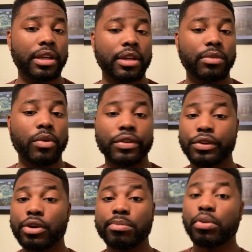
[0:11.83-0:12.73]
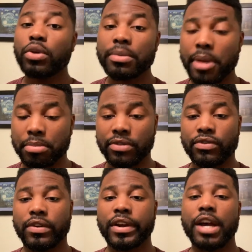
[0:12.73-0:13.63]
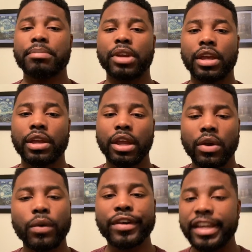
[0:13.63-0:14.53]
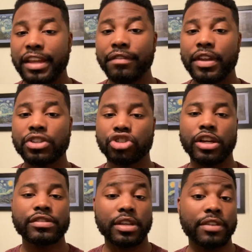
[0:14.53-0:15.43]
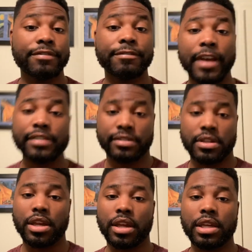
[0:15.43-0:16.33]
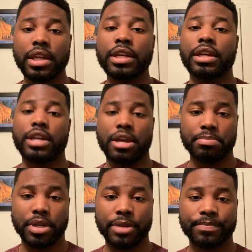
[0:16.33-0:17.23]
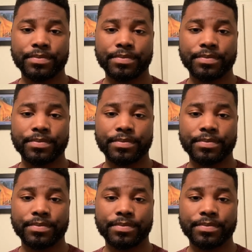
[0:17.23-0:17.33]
whether you're a board member for a company, or even just investing in a company.